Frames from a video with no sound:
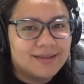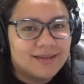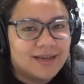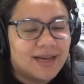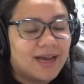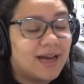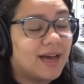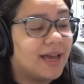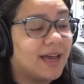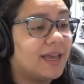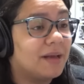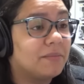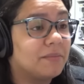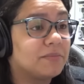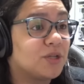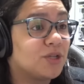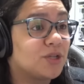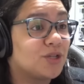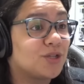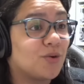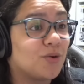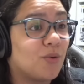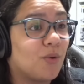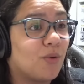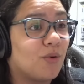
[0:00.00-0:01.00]
I am
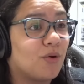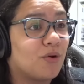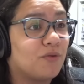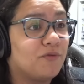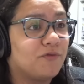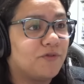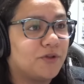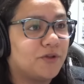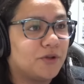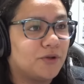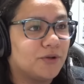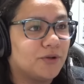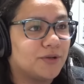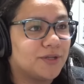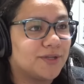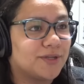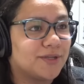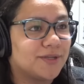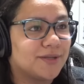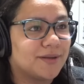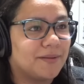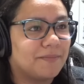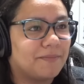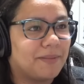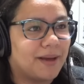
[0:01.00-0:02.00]
so
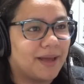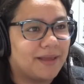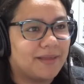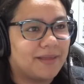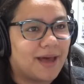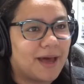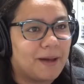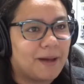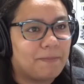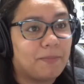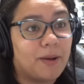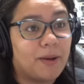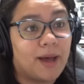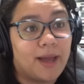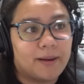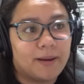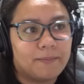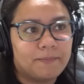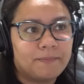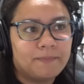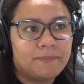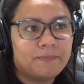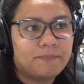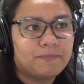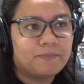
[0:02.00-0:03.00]
confused by that, but
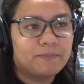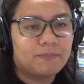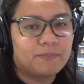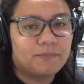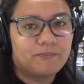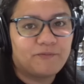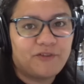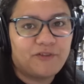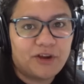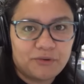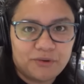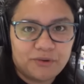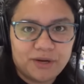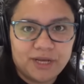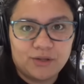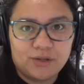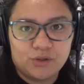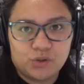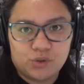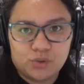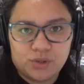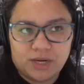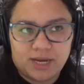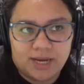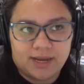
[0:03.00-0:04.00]
very
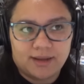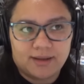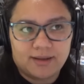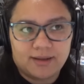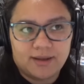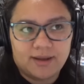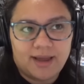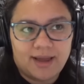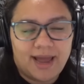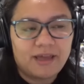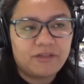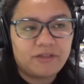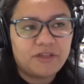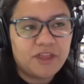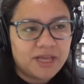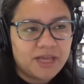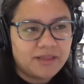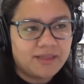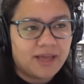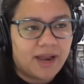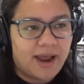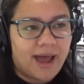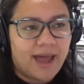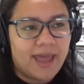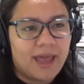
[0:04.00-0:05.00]
intrigued. I
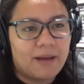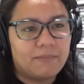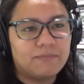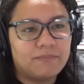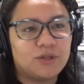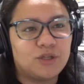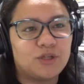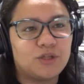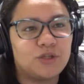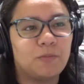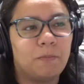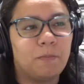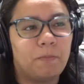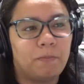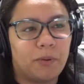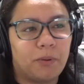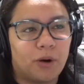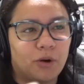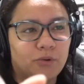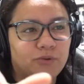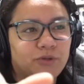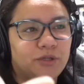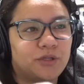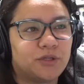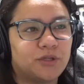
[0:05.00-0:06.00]
think that I am
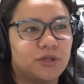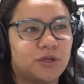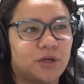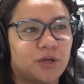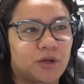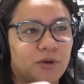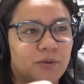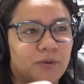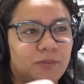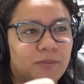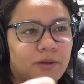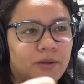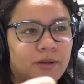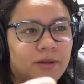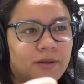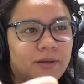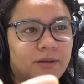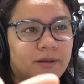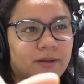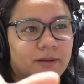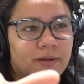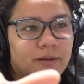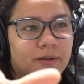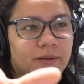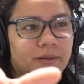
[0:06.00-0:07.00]
supposed to
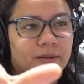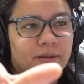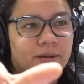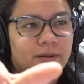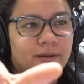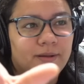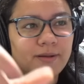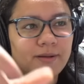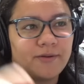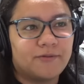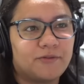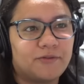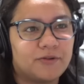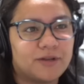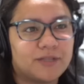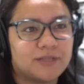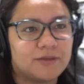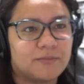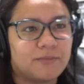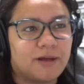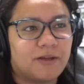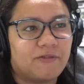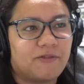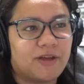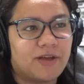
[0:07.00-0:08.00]
focus
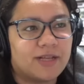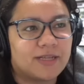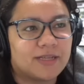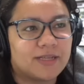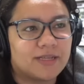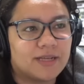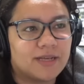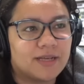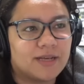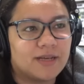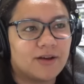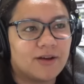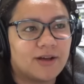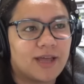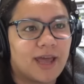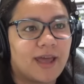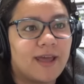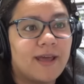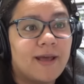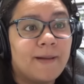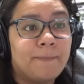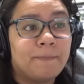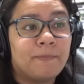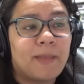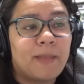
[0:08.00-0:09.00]
on my face. Okay.
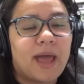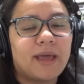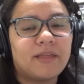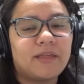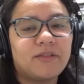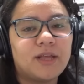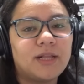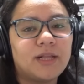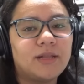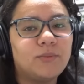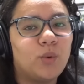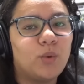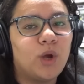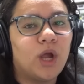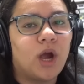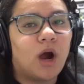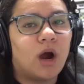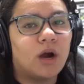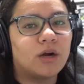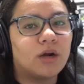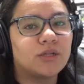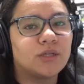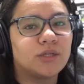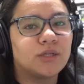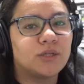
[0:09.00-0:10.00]
I think we
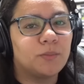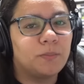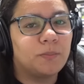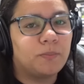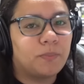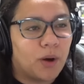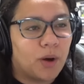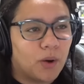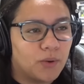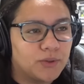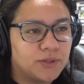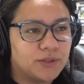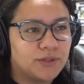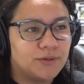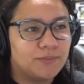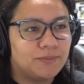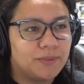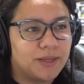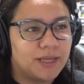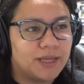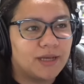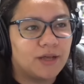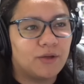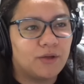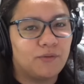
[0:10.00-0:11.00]
are supposed to
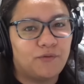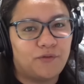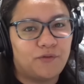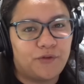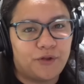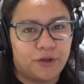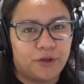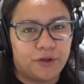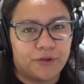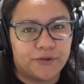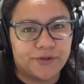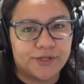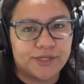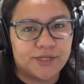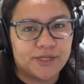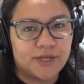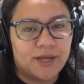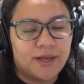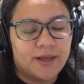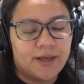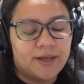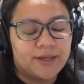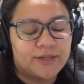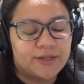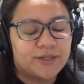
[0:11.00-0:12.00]
be confused
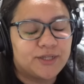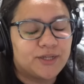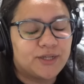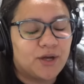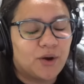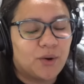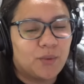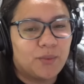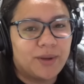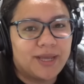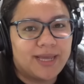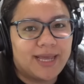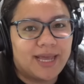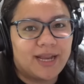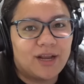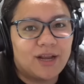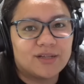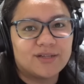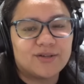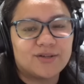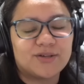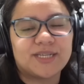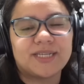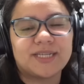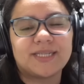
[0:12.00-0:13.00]
so we can
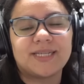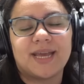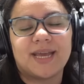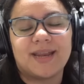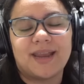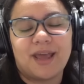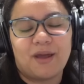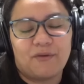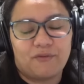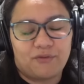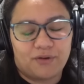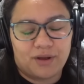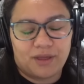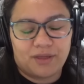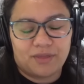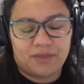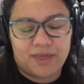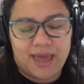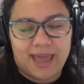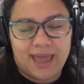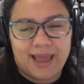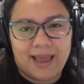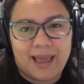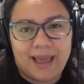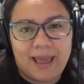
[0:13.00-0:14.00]
understand
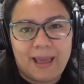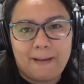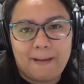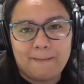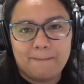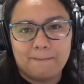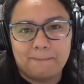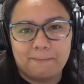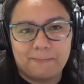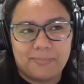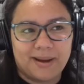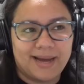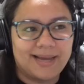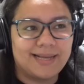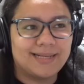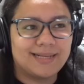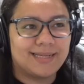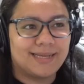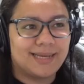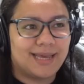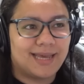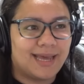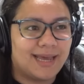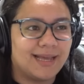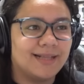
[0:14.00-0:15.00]
everything by
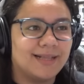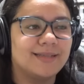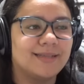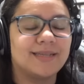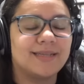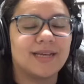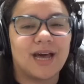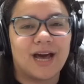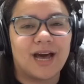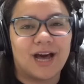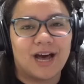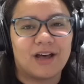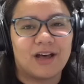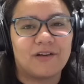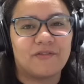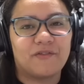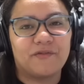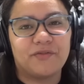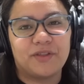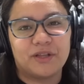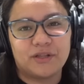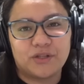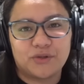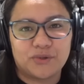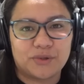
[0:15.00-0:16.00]
the end of
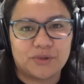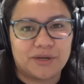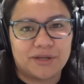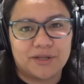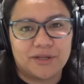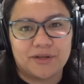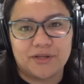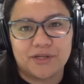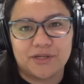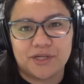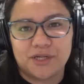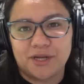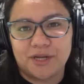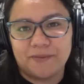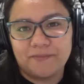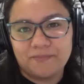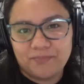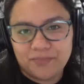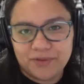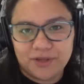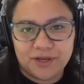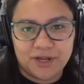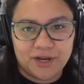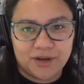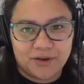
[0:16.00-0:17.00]
the trilogy,
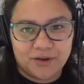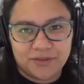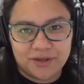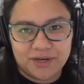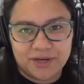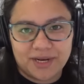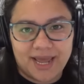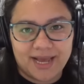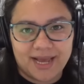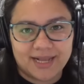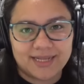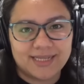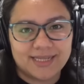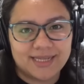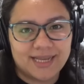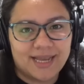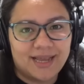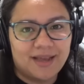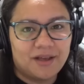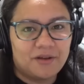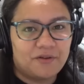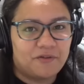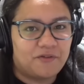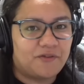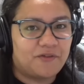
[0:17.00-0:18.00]
you know, the next
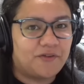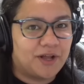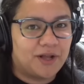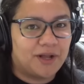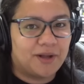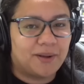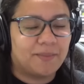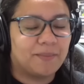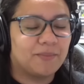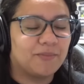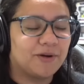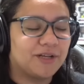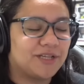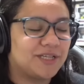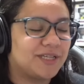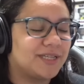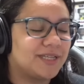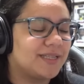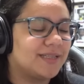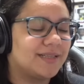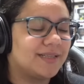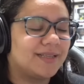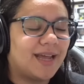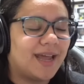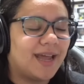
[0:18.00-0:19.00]
film, which
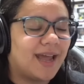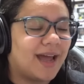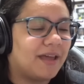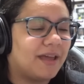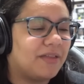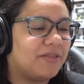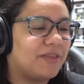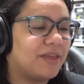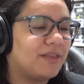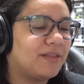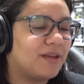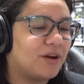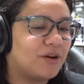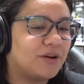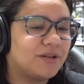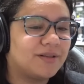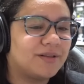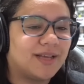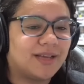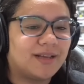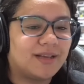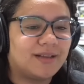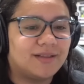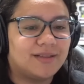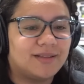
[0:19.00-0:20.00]
is they I think they
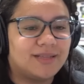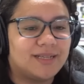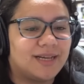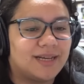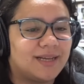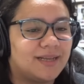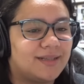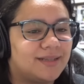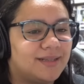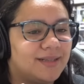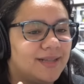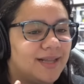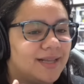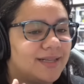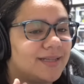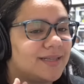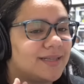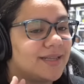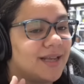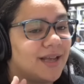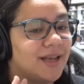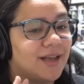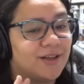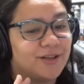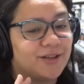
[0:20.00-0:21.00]
they did this
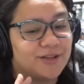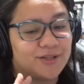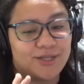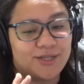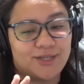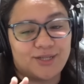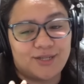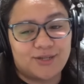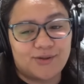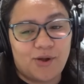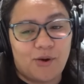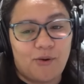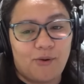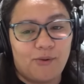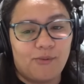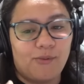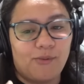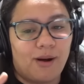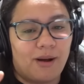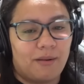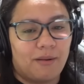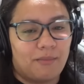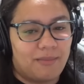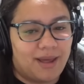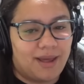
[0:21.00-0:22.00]
so
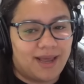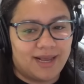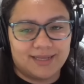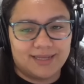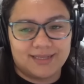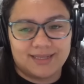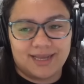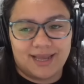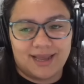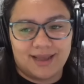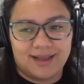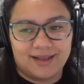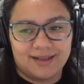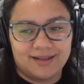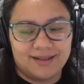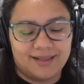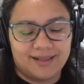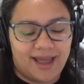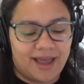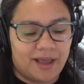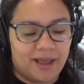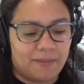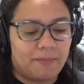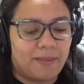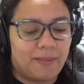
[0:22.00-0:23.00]
amazing,
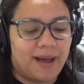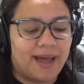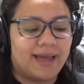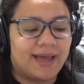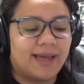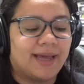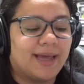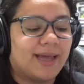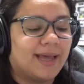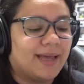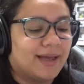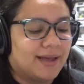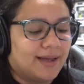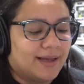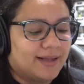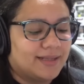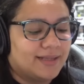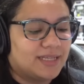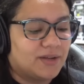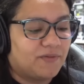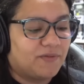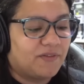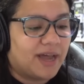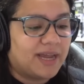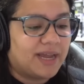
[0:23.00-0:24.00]
like by
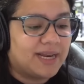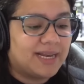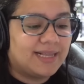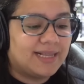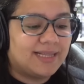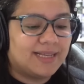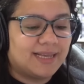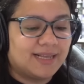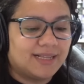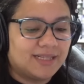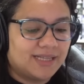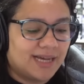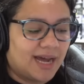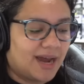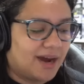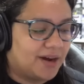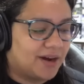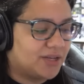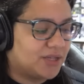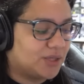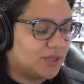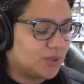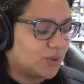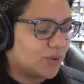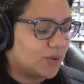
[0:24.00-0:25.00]
dividing the entire
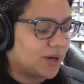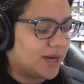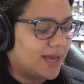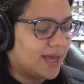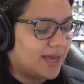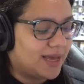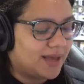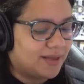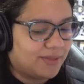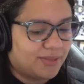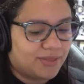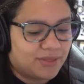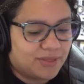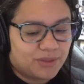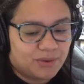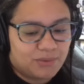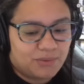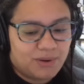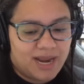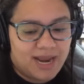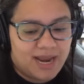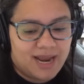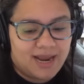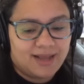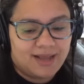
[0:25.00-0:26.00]
story in
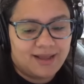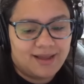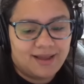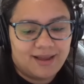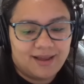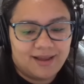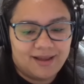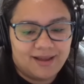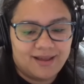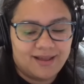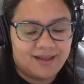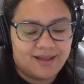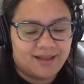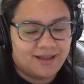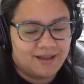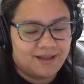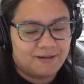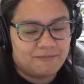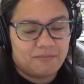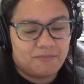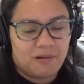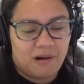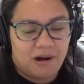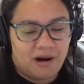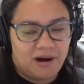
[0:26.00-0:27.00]
three
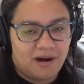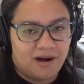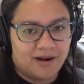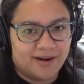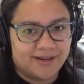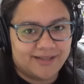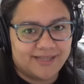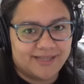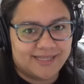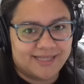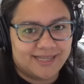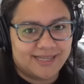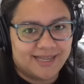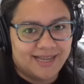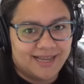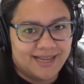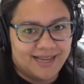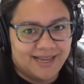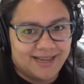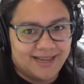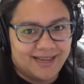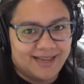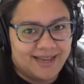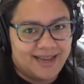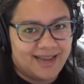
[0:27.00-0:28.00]
parts
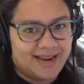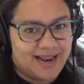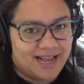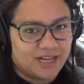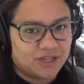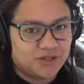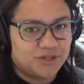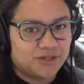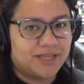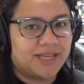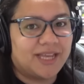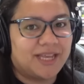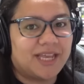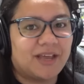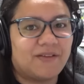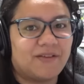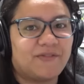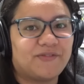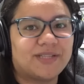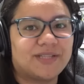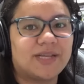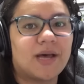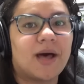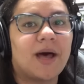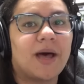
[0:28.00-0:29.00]
and actually give
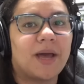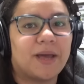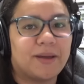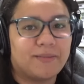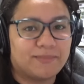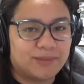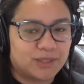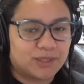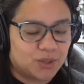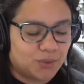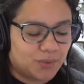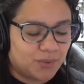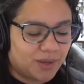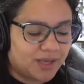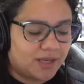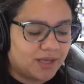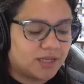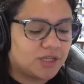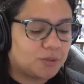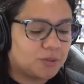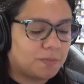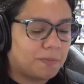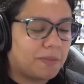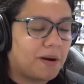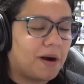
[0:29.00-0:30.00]
time to
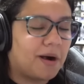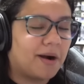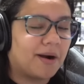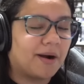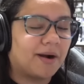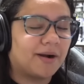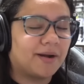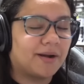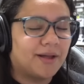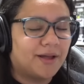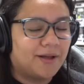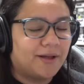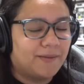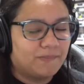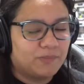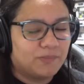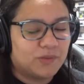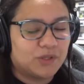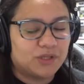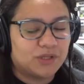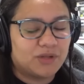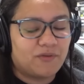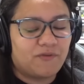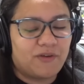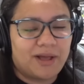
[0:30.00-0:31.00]
each part to
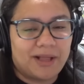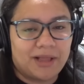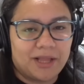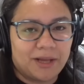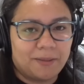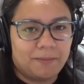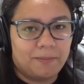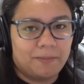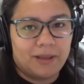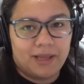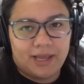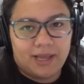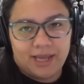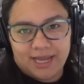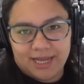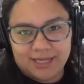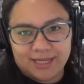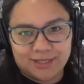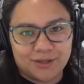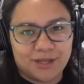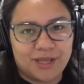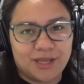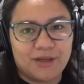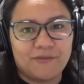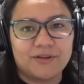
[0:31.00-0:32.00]
develop and to
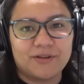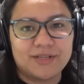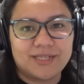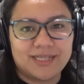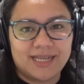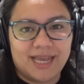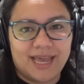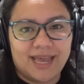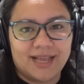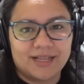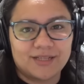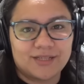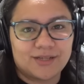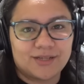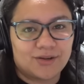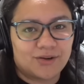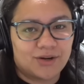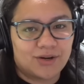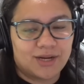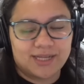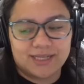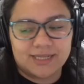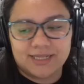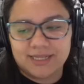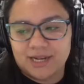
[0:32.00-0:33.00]
give us the answer
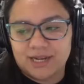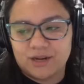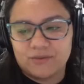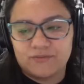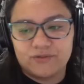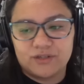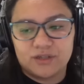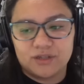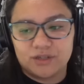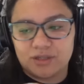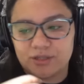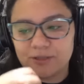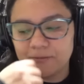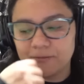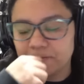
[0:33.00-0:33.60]
instead of just